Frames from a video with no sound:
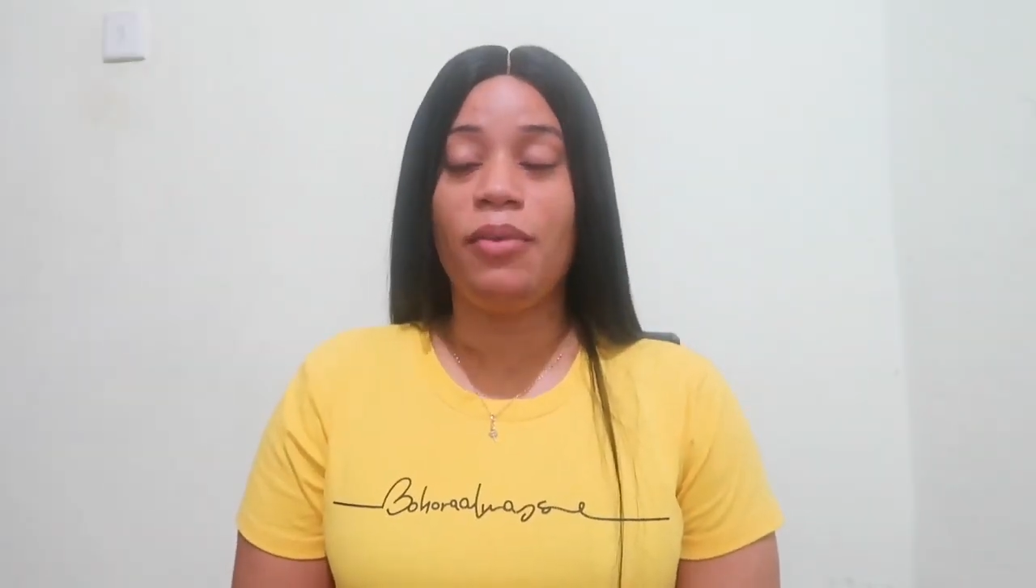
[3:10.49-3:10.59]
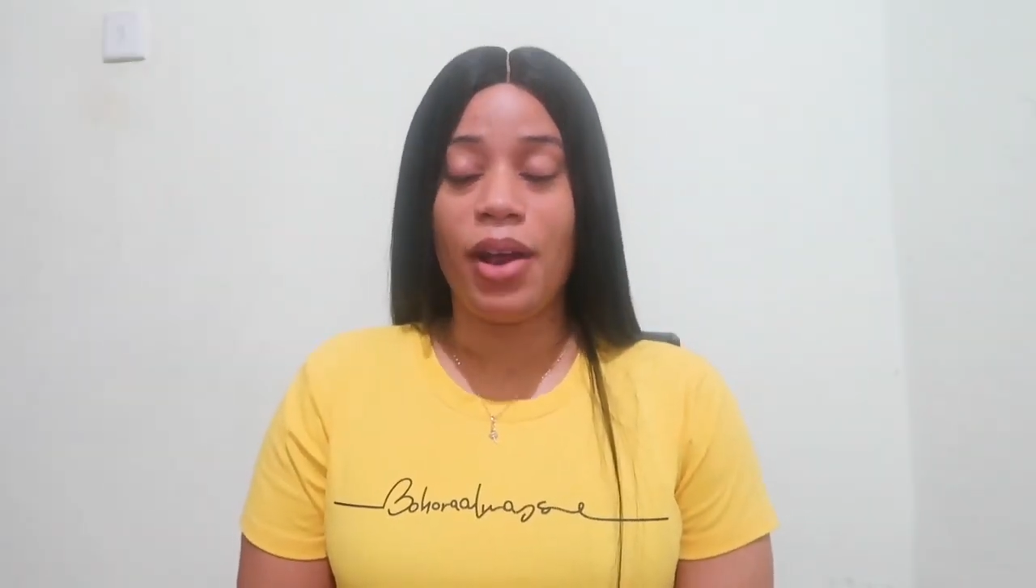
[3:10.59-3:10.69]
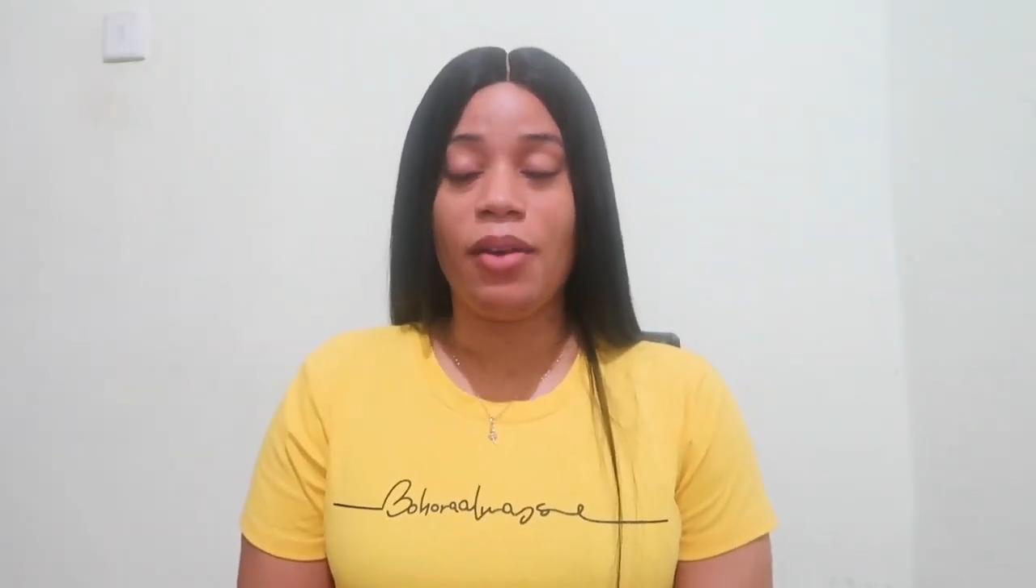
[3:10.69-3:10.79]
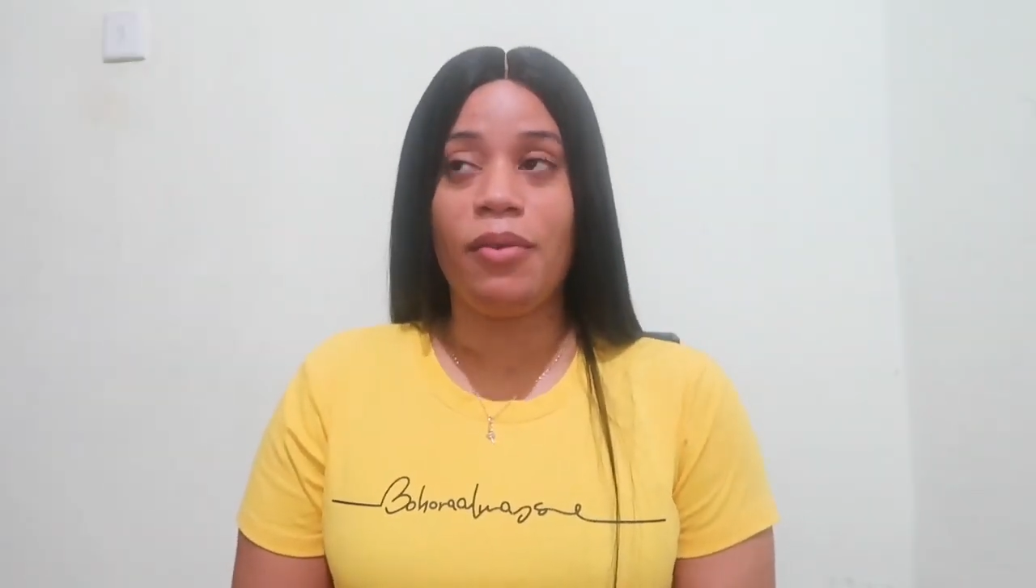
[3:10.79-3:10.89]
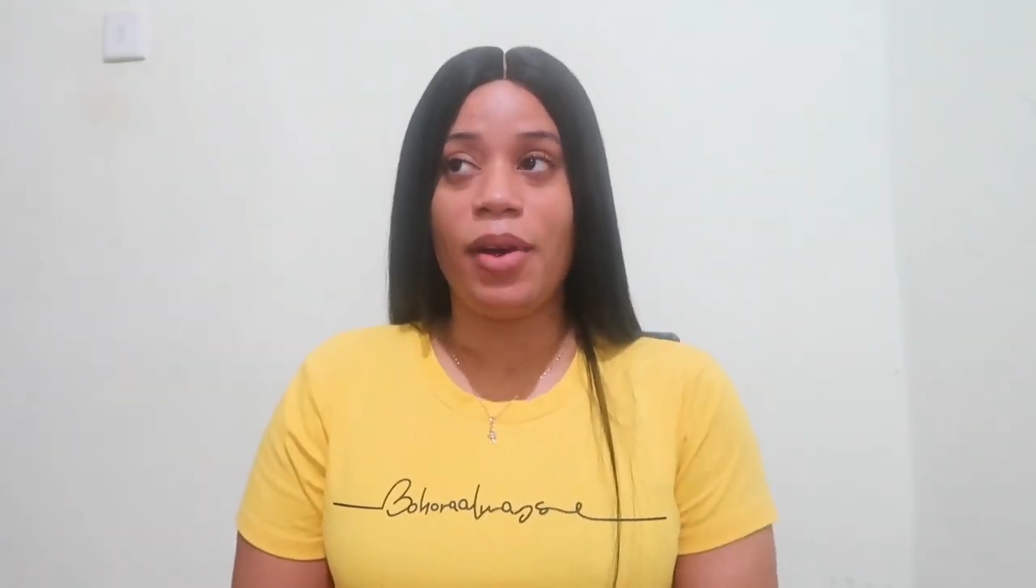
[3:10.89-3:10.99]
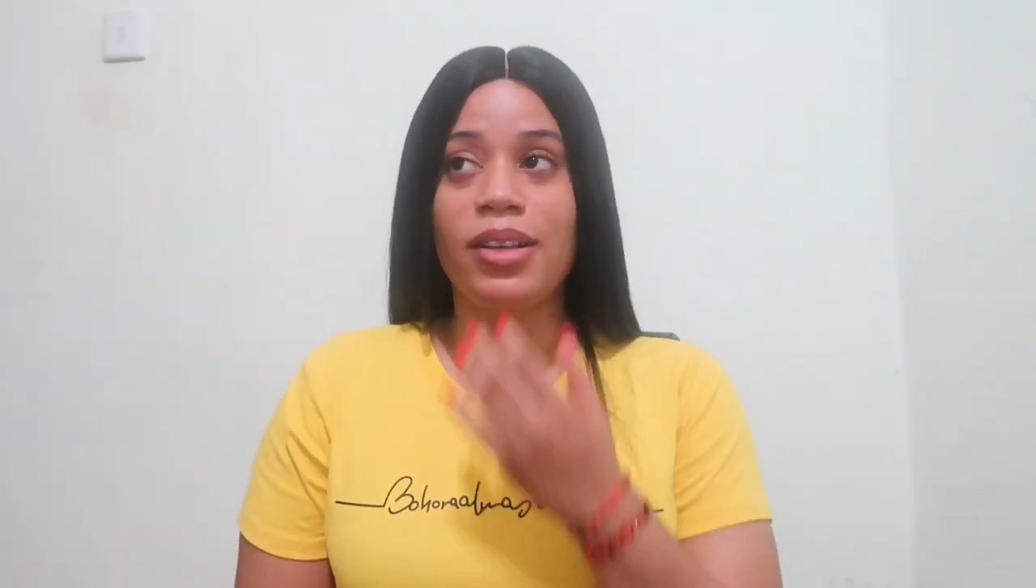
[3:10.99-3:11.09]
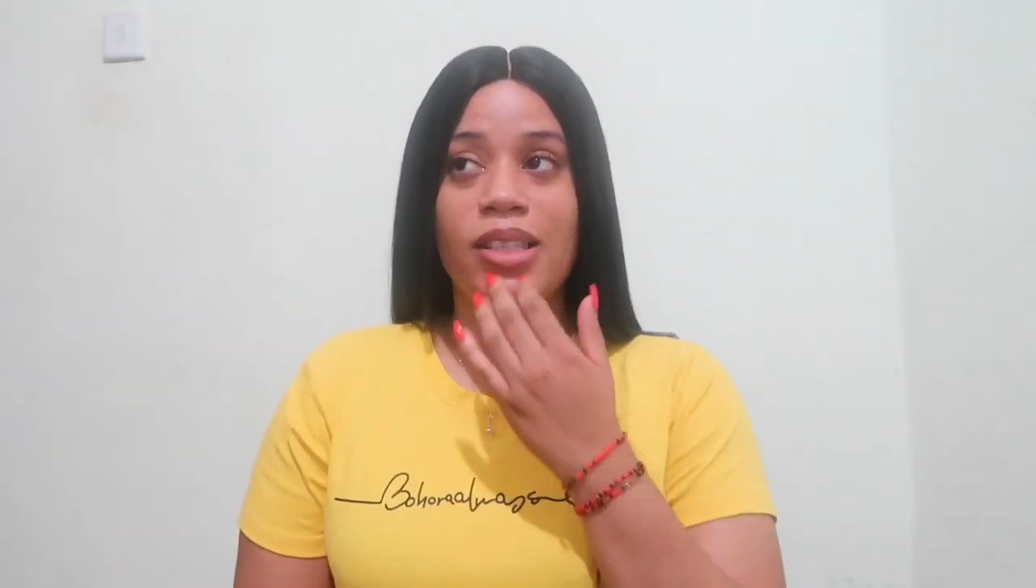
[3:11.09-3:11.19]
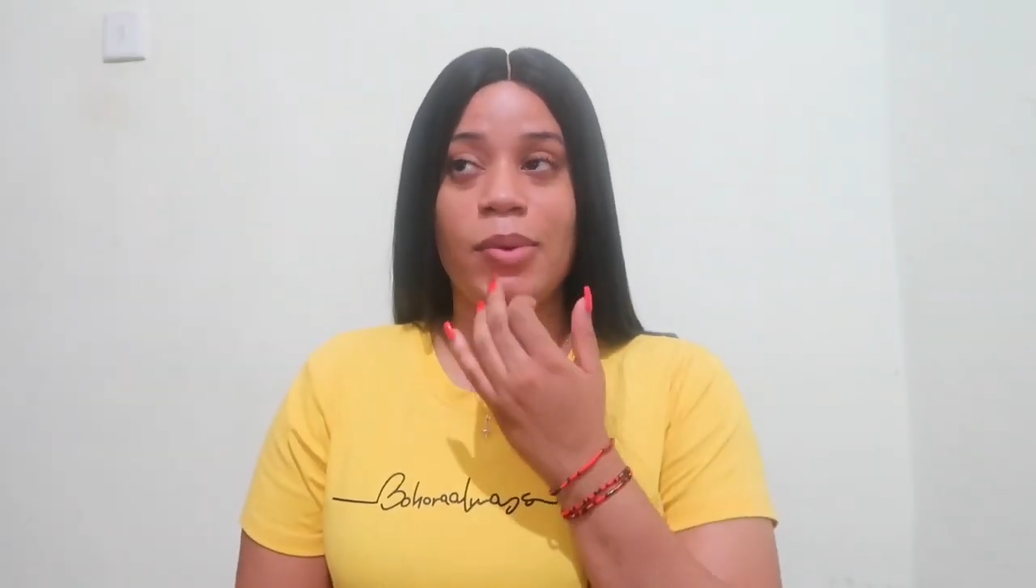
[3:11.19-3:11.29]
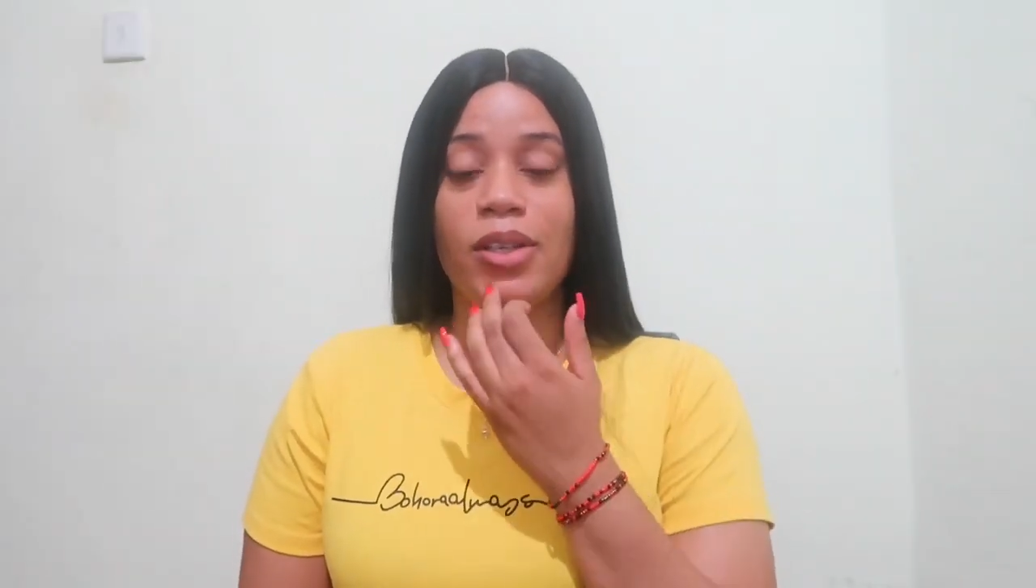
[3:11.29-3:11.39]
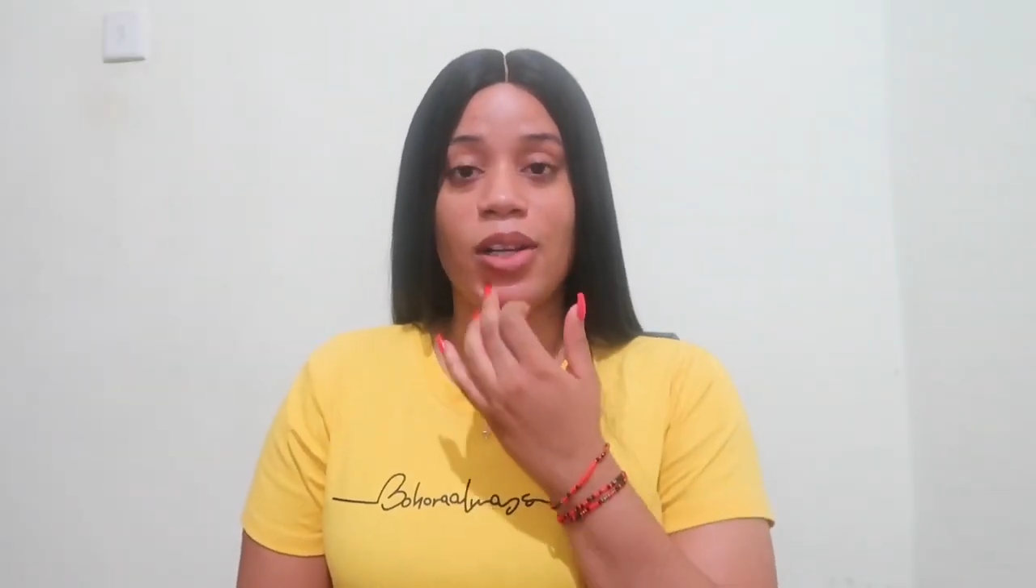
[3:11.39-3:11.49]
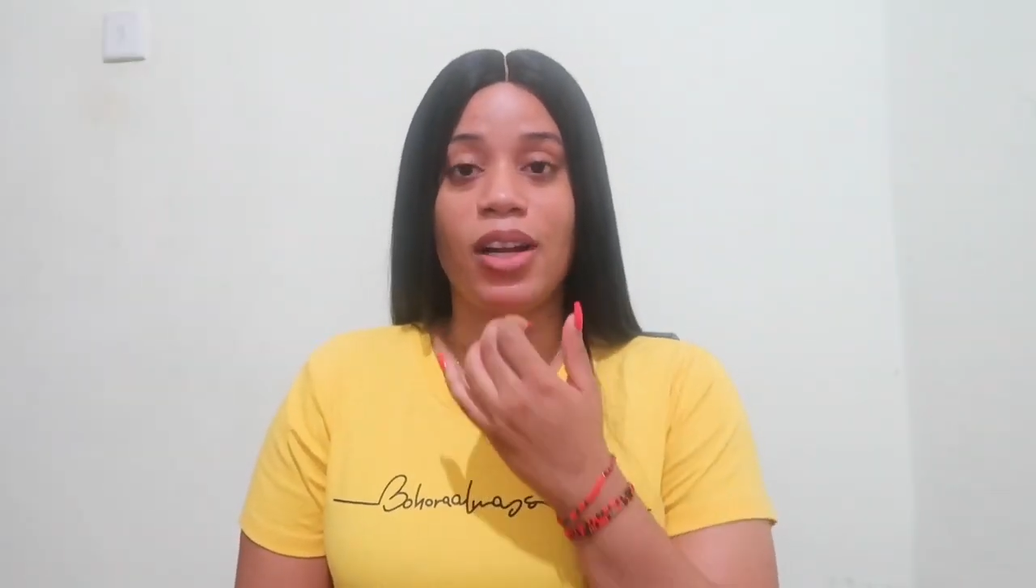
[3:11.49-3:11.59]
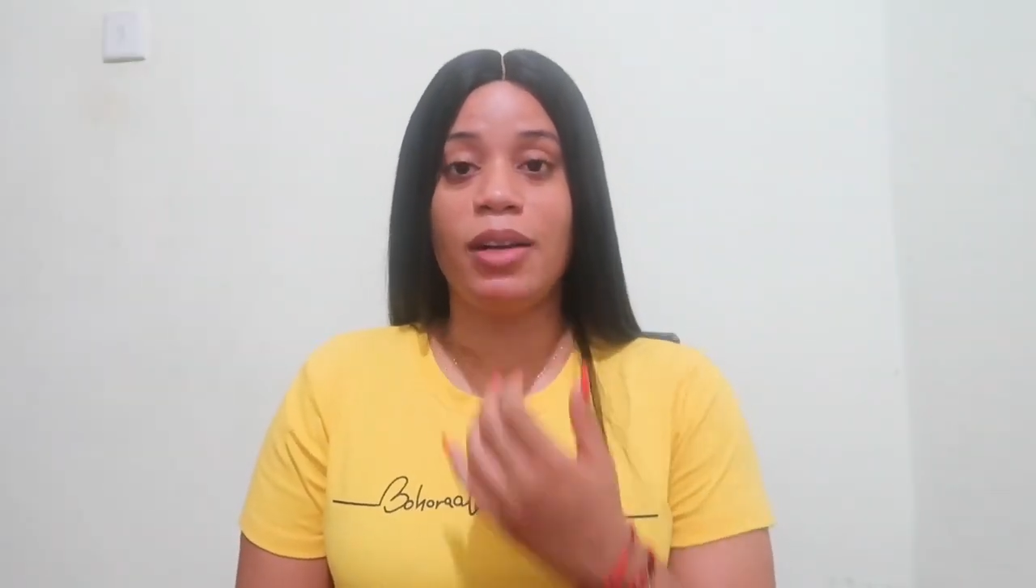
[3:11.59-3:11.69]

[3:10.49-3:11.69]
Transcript: very, very special